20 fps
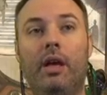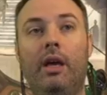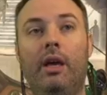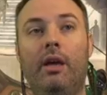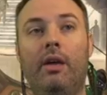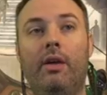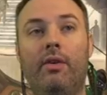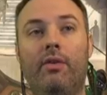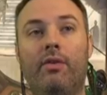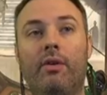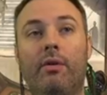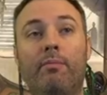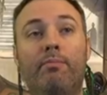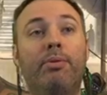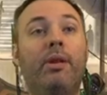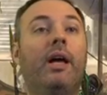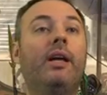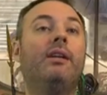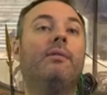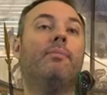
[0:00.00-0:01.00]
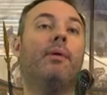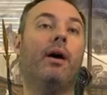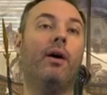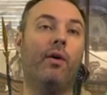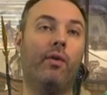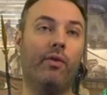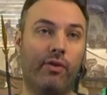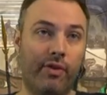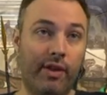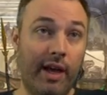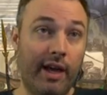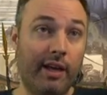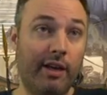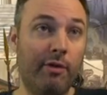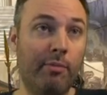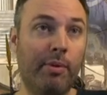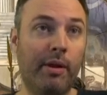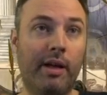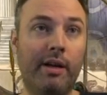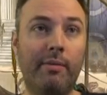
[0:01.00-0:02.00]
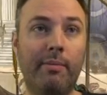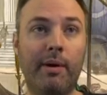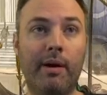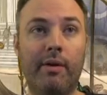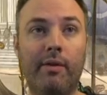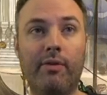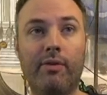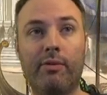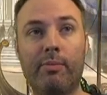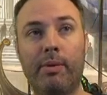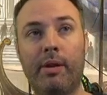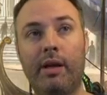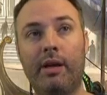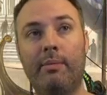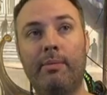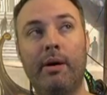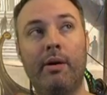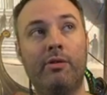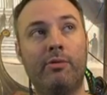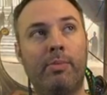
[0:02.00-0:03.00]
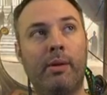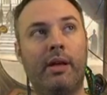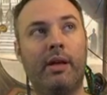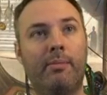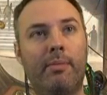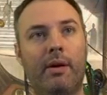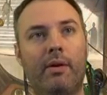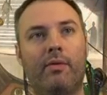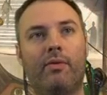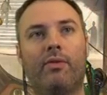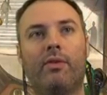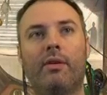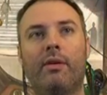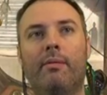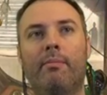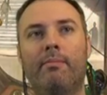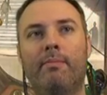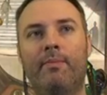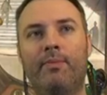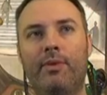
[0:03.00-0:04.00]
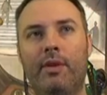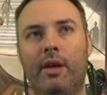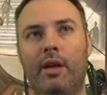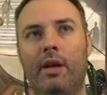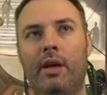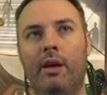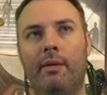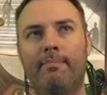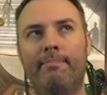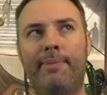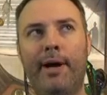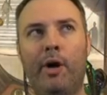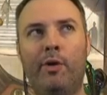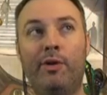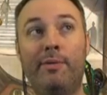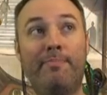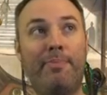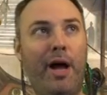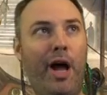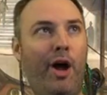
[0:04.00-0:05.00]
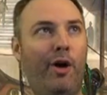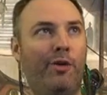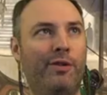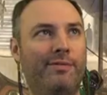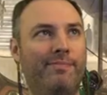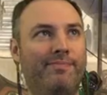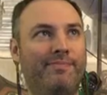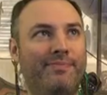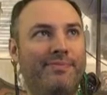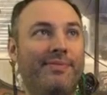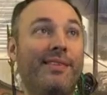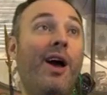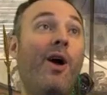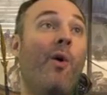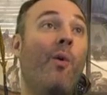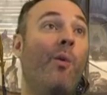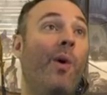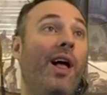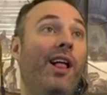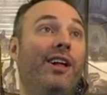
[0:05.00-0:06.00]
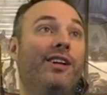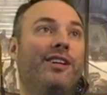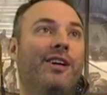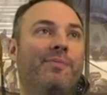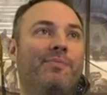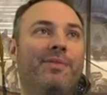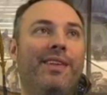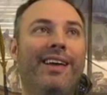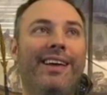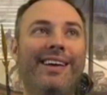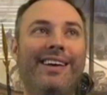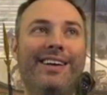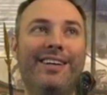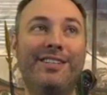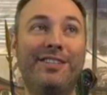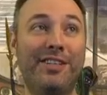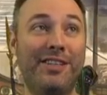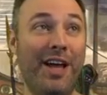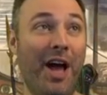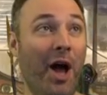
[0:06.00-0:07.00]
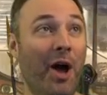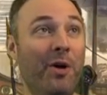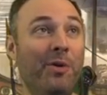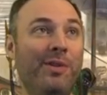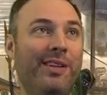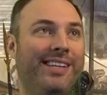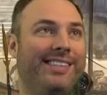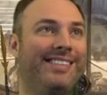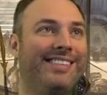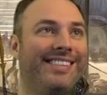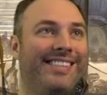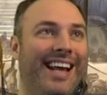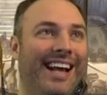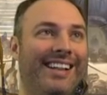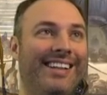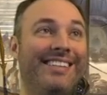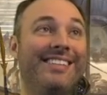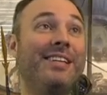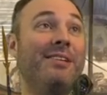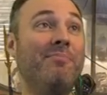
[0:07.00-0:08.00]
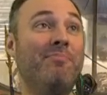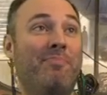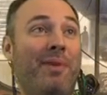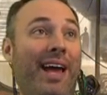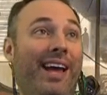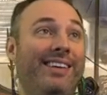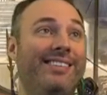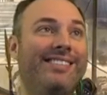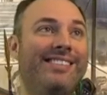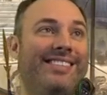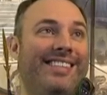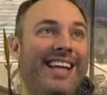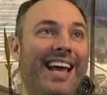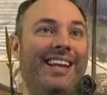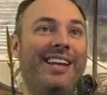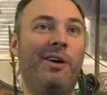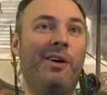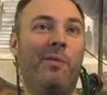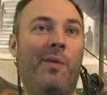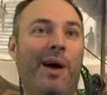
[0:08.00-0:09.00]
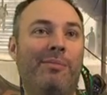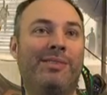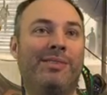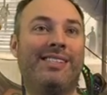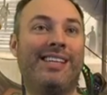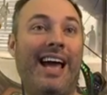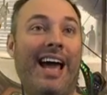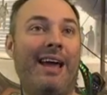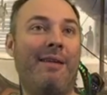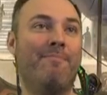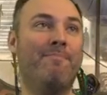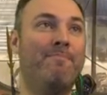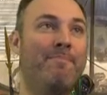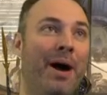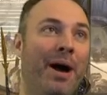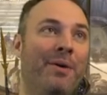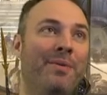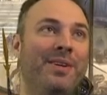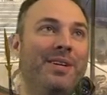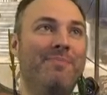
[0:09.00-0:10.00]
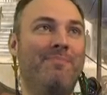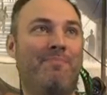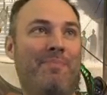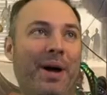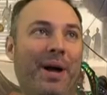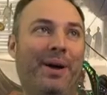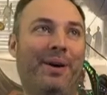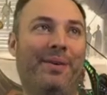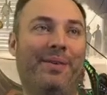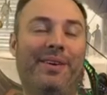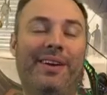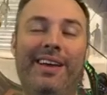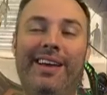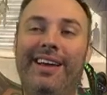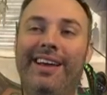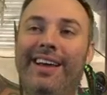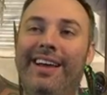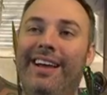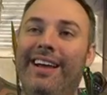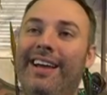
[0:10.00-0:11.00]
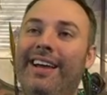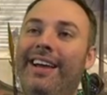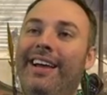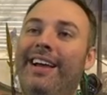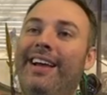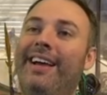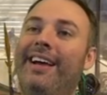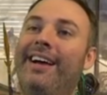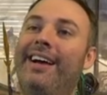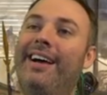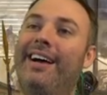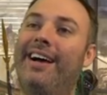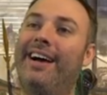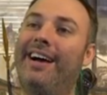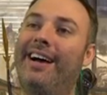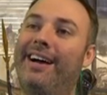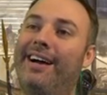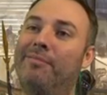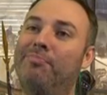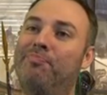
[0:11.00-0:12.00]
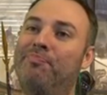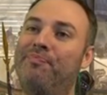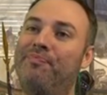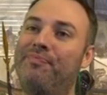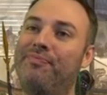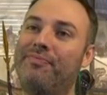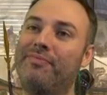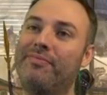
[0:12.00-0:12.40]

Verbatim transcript: is Blood to Bones. Thank you. Blood to Bones. Blood to Bones. Blood to Bones. Bone to Bone. Welcome to the only skeleton-based dating website, Bone to Bone, um,